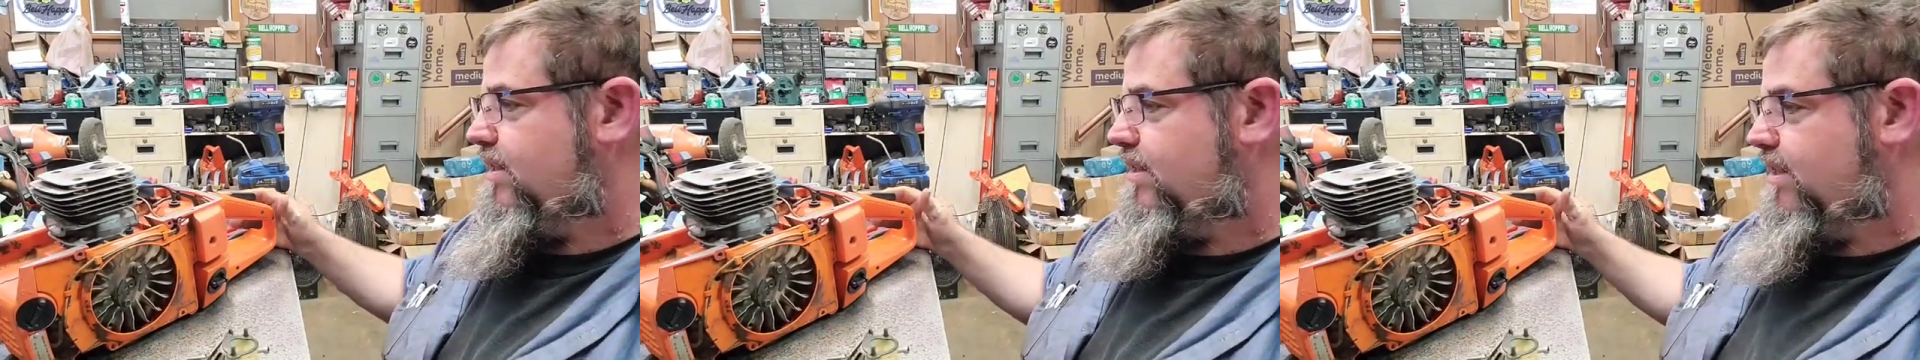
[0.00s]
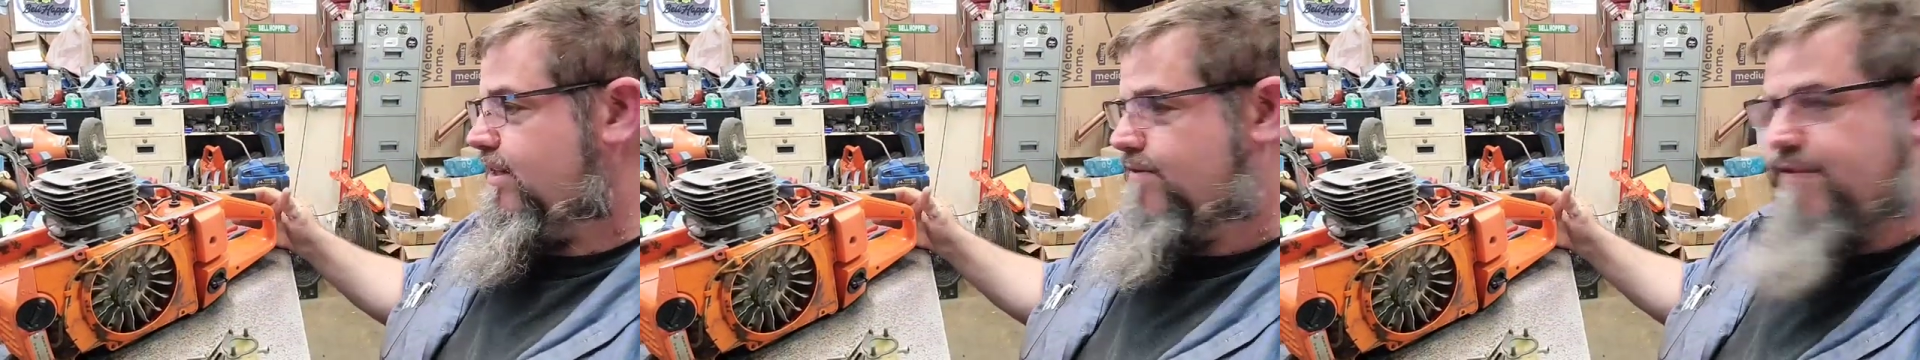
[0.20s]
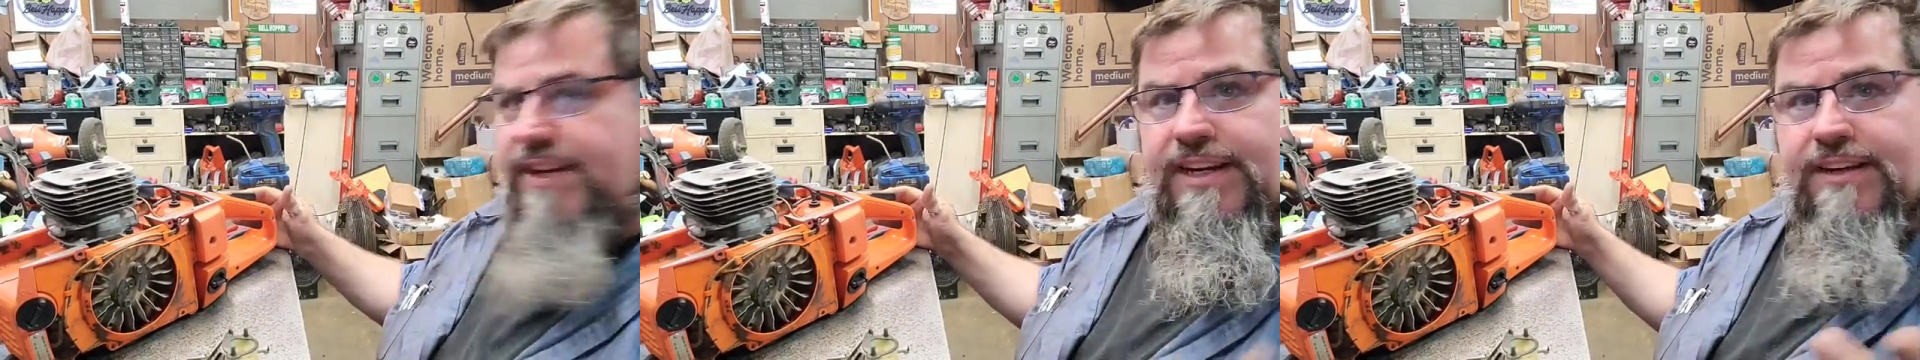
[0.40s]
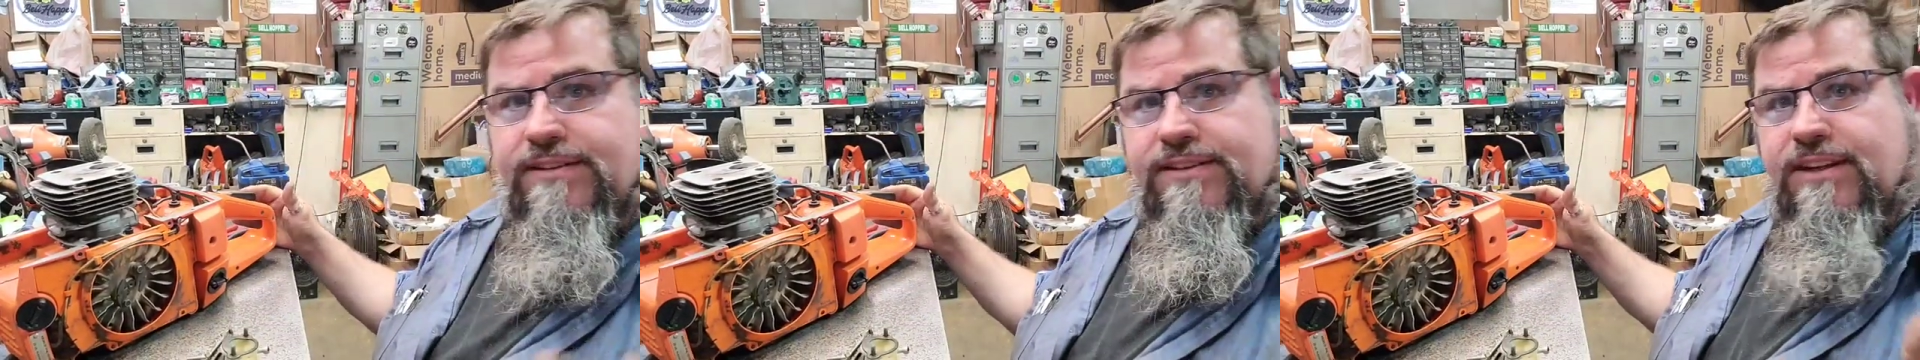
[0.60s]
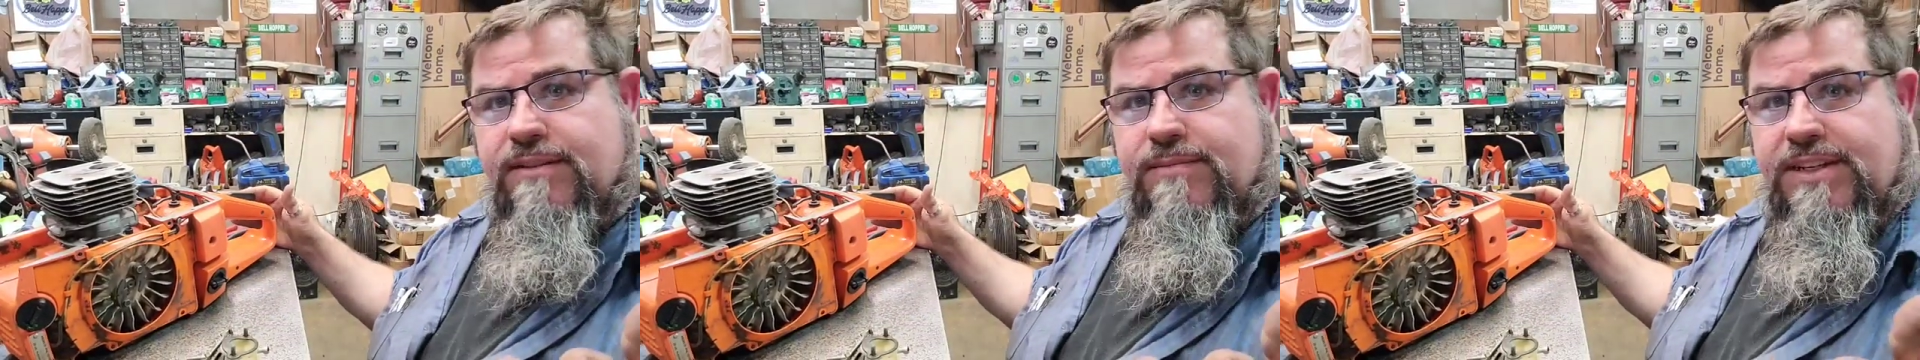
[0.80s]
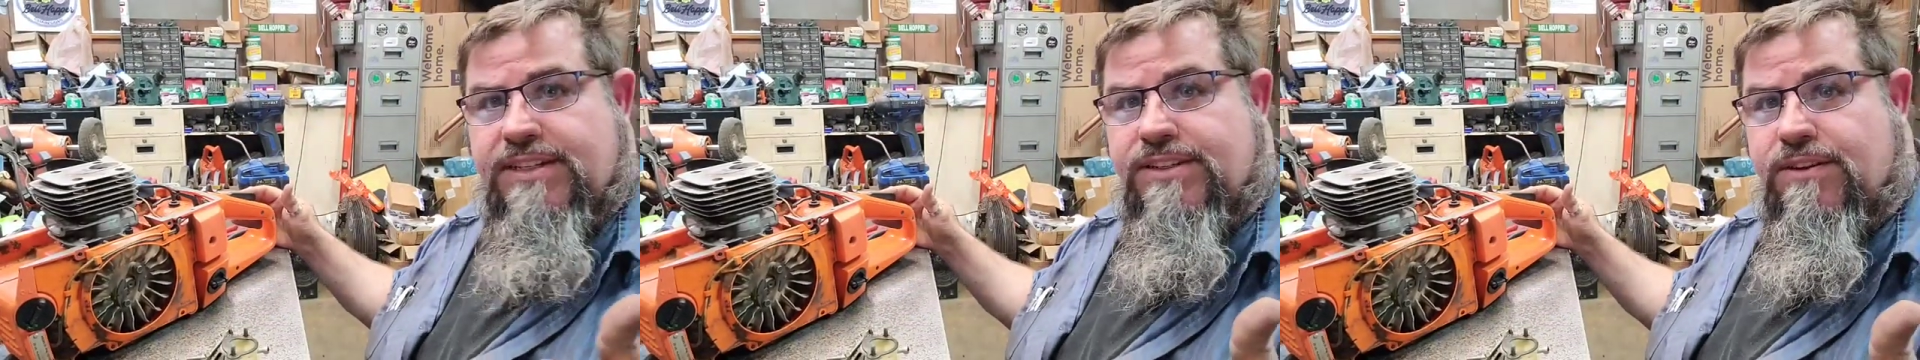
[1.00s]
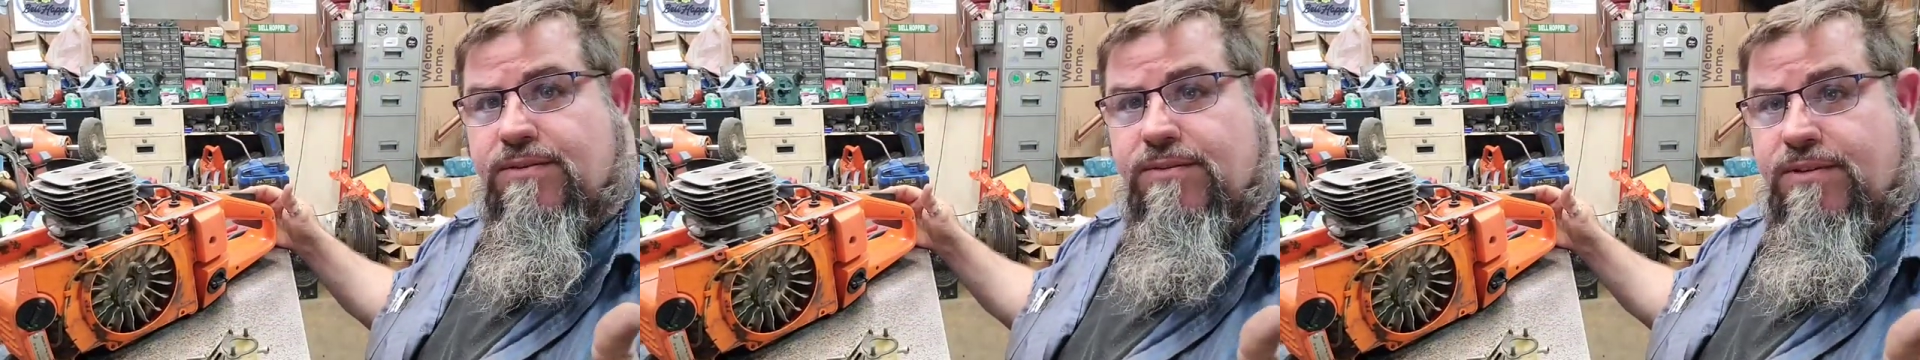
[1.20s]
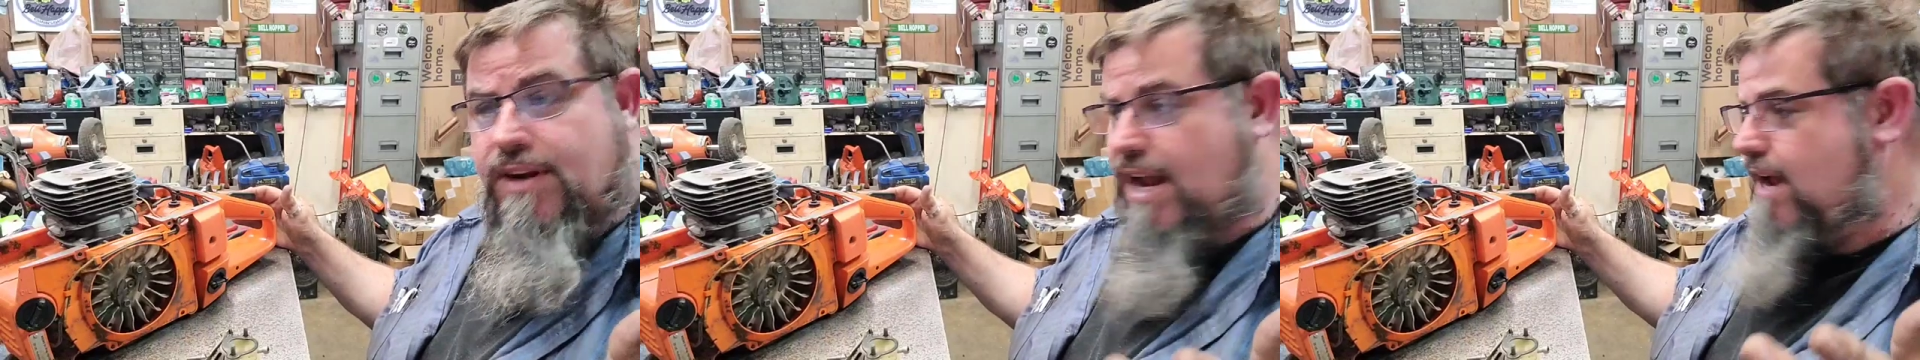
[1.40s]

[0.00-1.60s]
This video is going to be shorter.